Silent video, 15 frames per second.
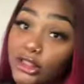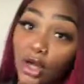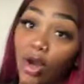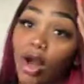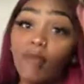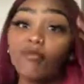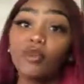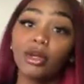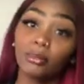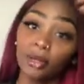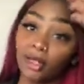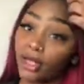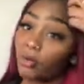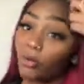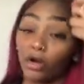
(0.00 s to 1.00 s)
I'm finna be
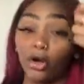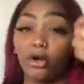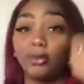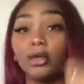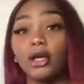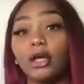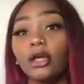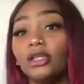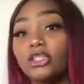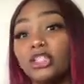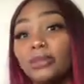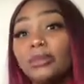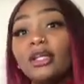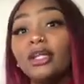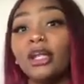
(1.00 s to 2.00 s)
there with her, because
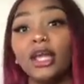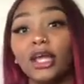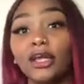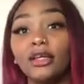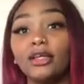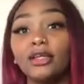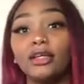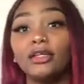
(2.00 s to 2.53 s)
she be lit.